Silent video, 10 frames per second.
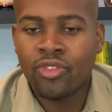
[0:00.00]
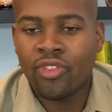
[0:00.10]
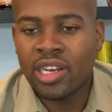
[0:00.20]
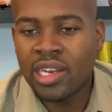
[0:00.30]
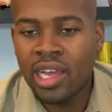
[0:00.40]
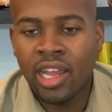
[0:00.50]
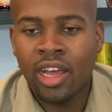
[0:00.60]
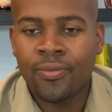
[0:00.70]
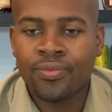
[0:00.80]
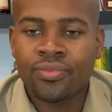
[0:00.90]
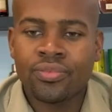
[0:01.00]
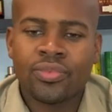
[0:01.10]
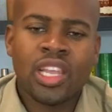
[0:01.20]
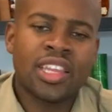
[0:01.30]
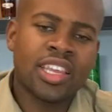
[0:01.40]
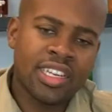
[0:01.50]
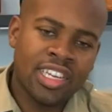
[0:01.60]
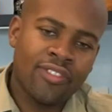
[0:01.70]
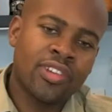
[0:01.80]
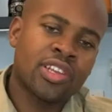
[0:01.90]
vanilla. I think I
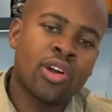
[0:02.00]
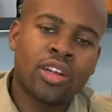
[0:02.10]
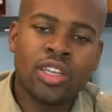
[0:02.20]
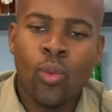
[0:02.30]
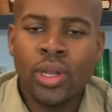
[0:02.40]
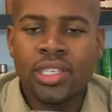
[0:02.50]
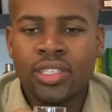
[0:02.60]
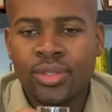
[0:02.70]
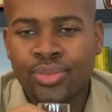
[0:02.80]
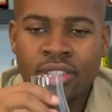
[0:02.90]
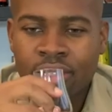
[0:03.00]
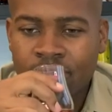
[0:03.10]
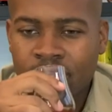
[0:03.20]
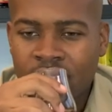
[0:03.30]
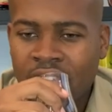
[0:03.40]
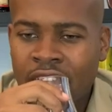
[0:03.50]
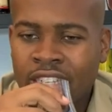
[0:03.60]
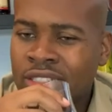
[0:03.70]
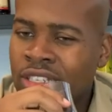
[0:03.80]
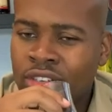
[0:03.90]
definitely got the oakiness. I
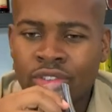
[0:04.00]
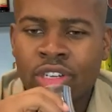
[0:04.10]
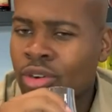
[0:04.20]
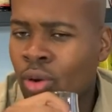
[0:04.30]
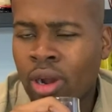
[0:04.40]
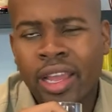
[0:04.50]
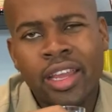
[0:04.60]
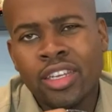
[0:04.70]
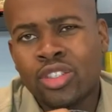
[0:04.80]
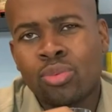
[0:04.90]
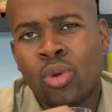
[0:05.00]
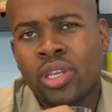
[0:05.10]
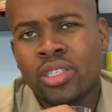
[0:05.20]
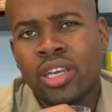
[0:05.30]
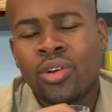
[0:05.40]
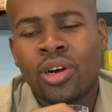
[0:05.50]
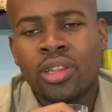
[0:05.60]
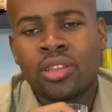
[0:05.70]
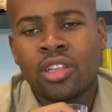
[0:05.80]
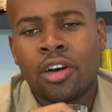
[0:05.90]
didn't really recall any smokiness at
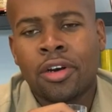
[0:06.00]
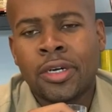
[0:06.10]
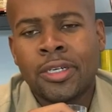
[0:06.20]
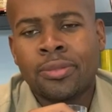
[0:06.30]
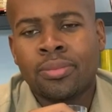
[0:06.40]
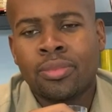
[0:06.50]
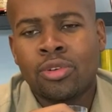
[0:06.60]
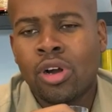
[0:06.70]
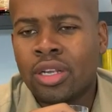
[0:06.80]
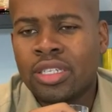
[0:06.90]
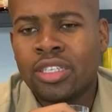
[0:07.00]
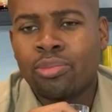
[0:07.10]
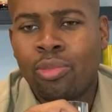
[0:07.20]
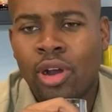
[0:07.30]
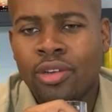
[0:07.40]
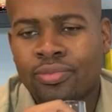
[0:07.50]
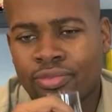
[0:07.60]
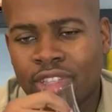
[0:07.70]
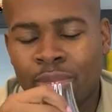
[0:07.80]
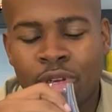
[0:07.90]
all on this, but
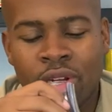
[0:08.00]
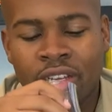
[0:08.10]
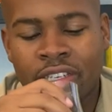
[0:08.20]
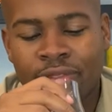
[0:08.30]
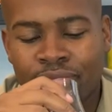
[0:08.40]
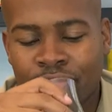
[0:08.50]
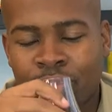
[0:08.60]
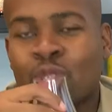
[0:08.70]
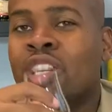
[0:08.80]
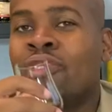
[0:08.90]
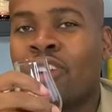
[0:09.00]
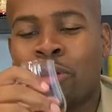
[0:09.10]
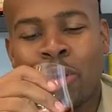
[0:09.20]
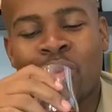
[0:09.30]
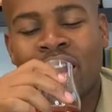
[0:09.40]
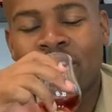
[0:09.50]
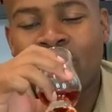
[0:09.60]
let me do that again. I'm trying to develop my palate.